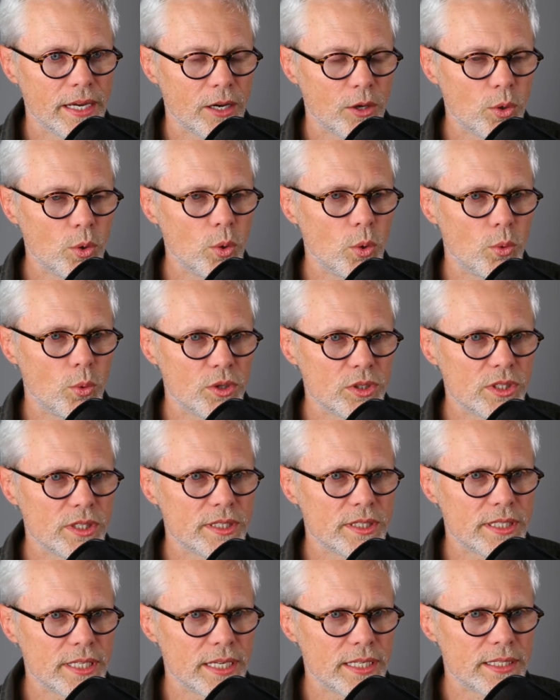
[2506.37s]
cool.
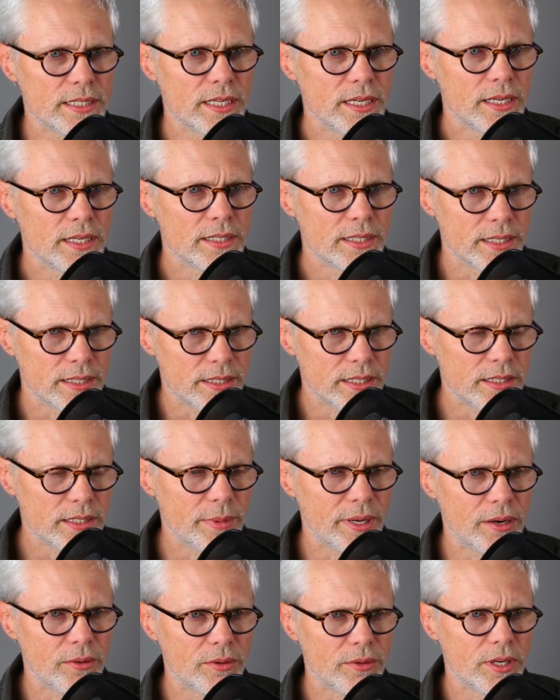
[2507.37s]
Ruslan says, see, this is
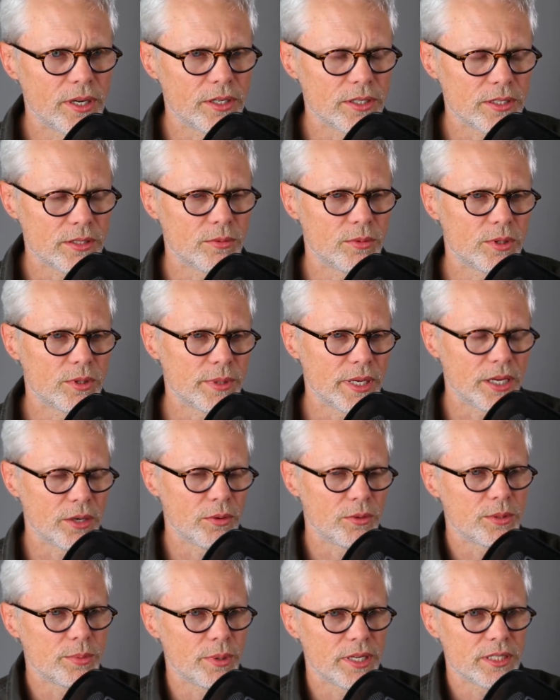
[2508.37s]
about here's taking
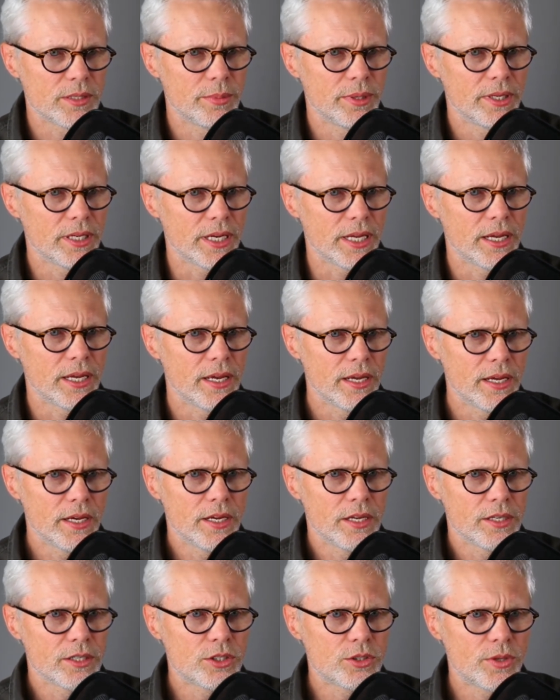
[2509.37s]
responsibility.
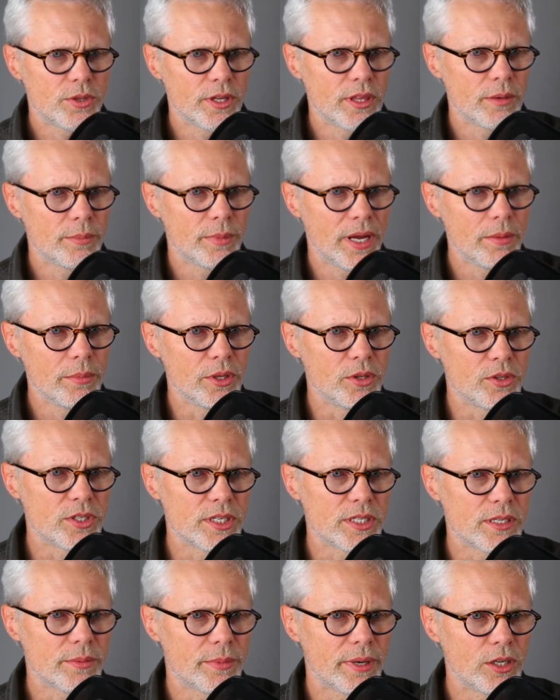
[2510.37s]
To strengthen my immune
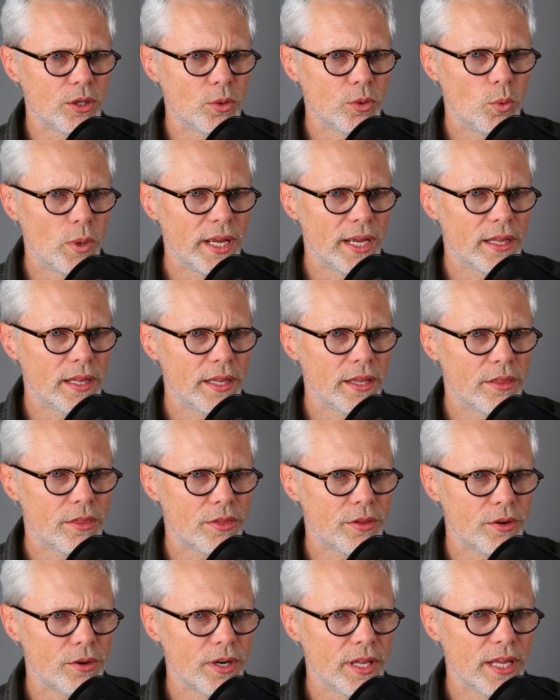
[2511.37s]
system, I do weekly
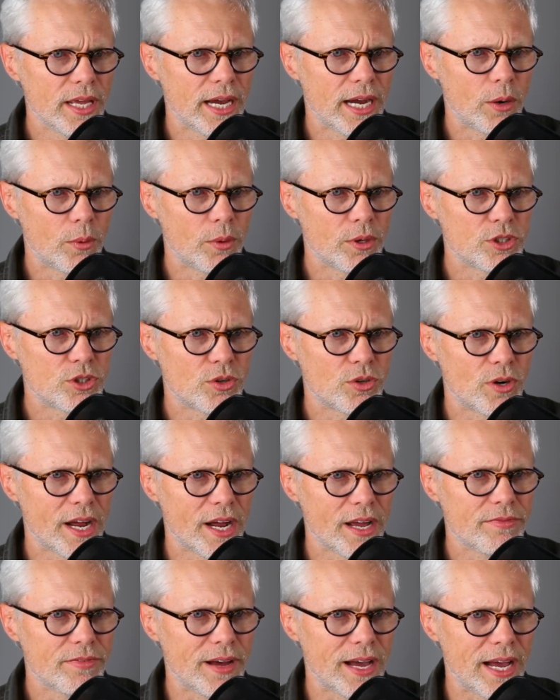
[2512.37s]
30 hour
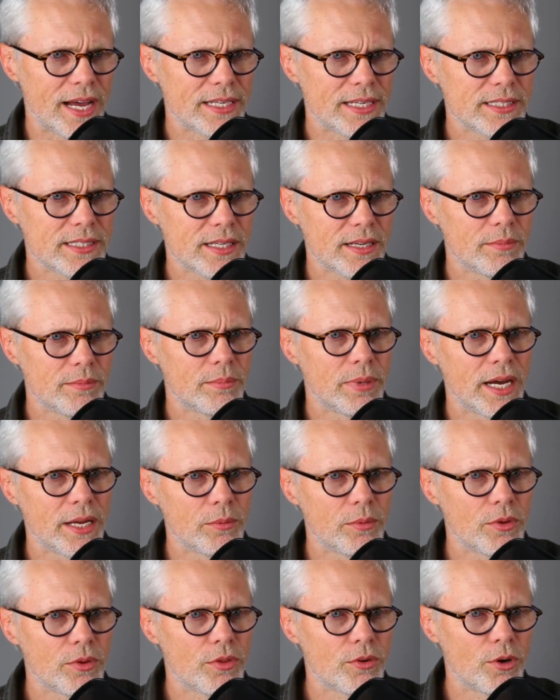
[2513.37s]
dry fast
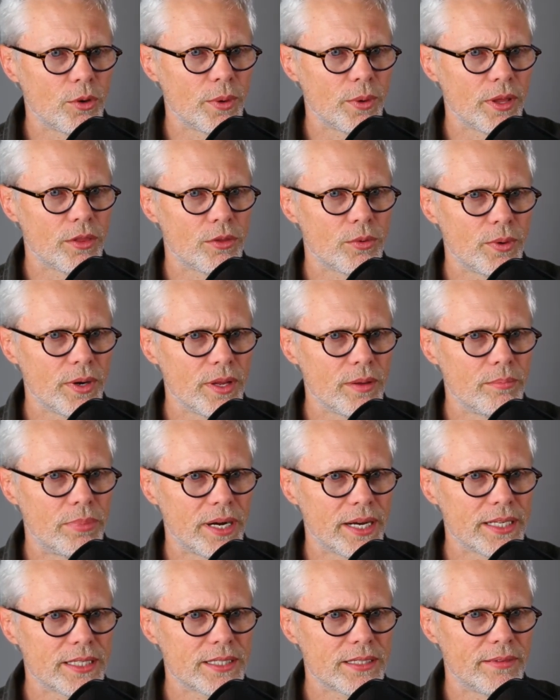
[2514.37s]
combined with throwing three
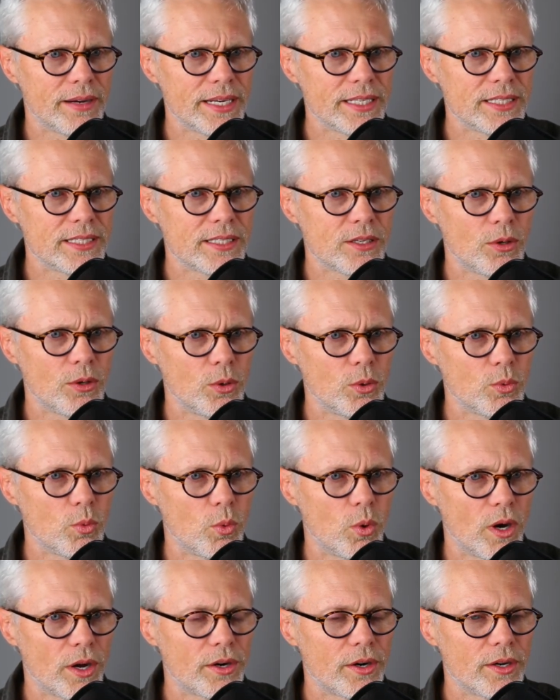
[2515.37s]
buckets of ice cold
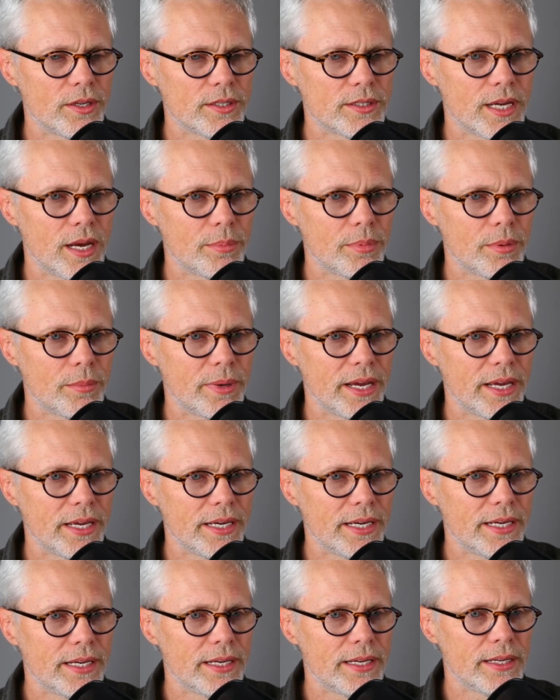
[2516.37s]
water on top of my
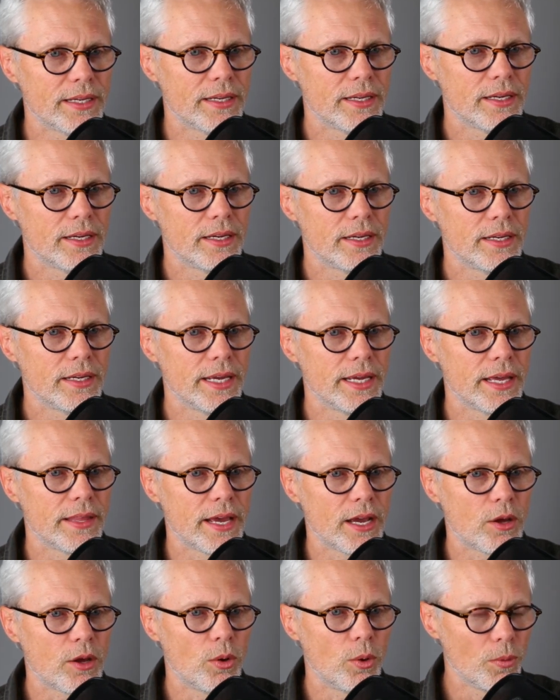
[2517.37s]
head. Yeah,
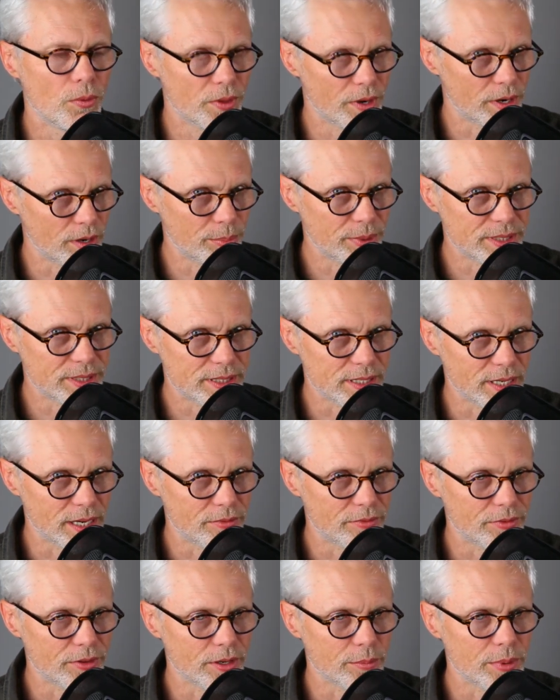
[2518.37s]
that cold therapy
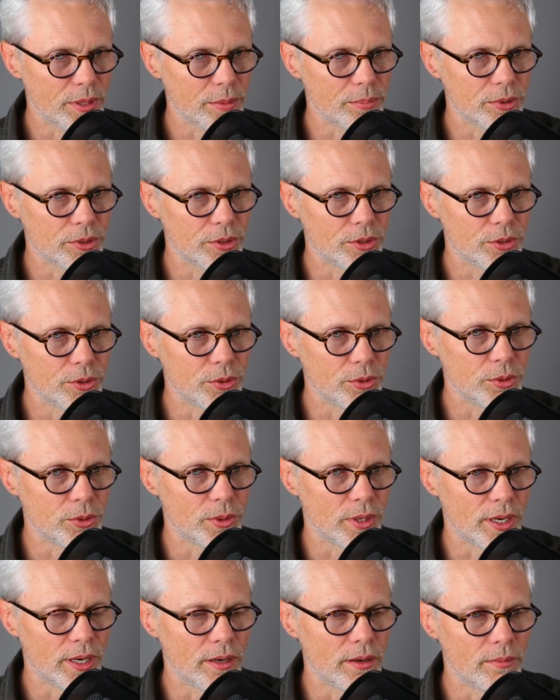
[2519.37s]
stuff. You know, people
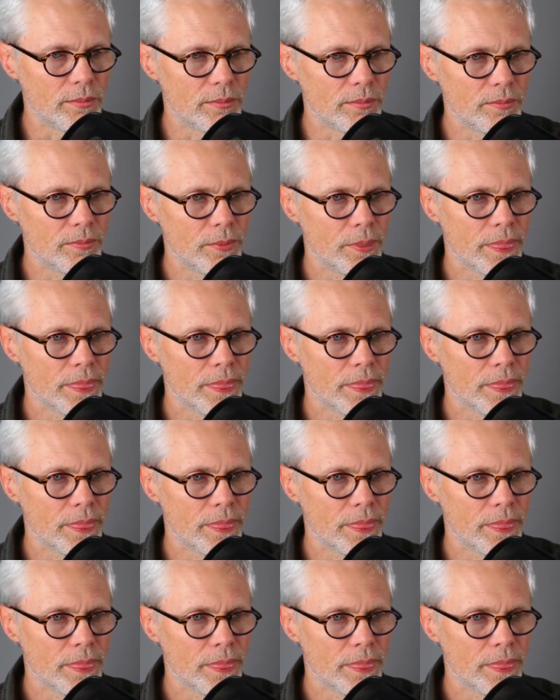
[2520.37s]
do um,